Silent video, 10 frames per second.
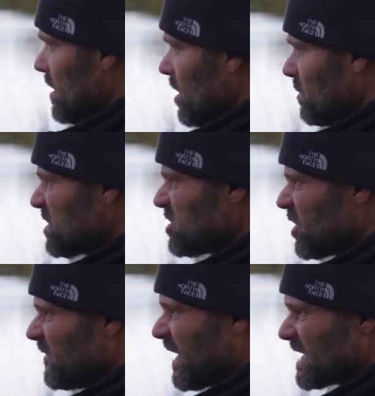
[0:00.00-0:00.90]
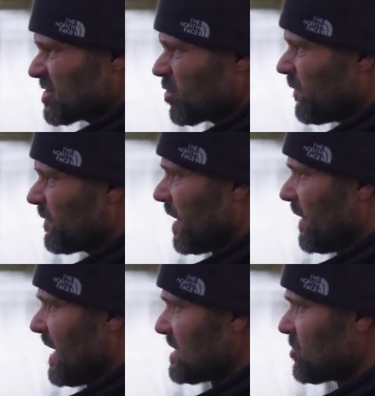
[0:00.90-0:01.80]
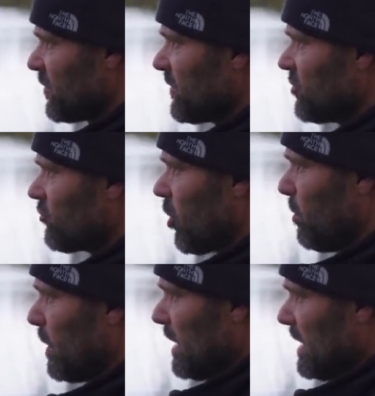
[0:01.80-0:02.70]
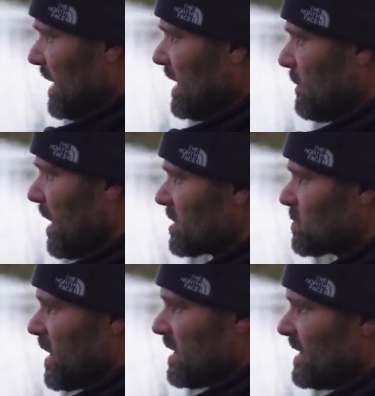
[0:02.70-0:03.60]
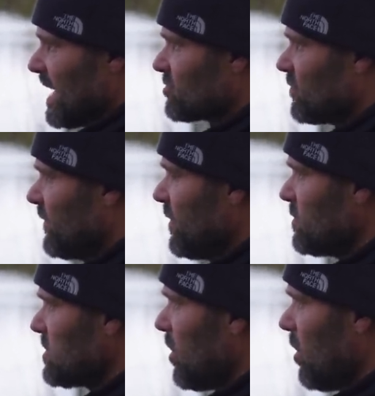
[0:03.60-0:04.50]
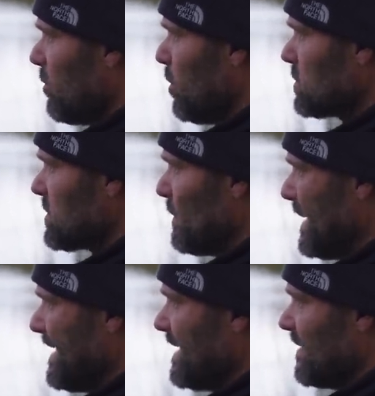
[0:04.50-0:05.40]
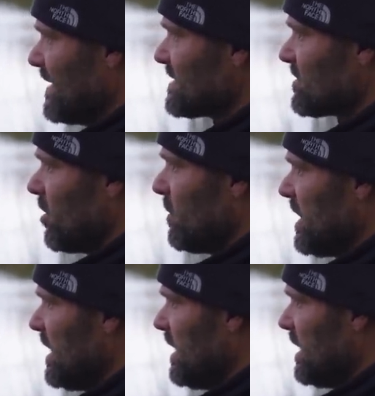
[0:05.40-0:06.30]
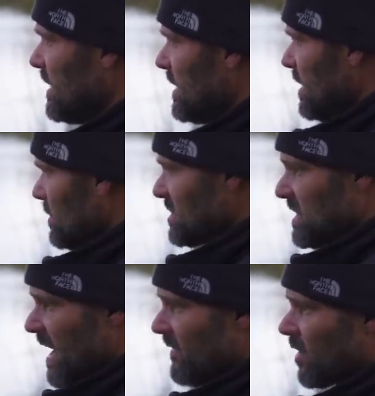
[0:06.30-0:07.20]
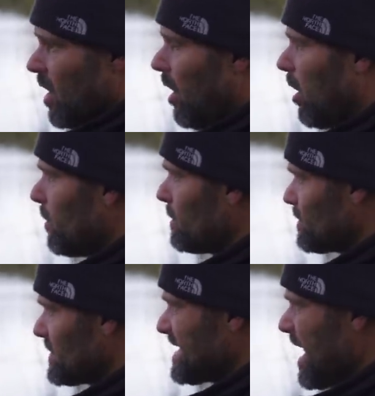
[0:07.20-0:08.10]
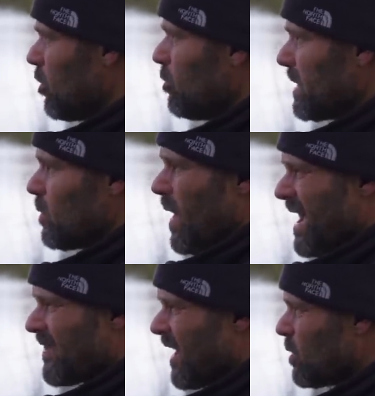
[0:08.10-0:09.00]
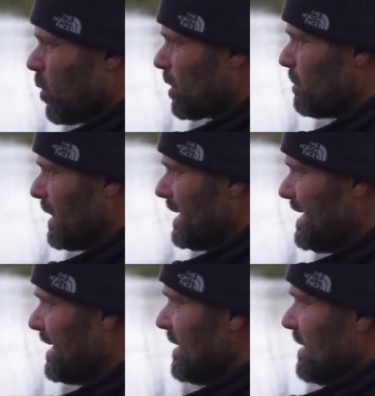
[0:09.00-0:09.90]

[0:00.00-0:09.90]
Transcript: I'm just looking for that softer drop. in amongst where the natural food's liable to be at this time of year. Just letting the carp tell me where they want to be,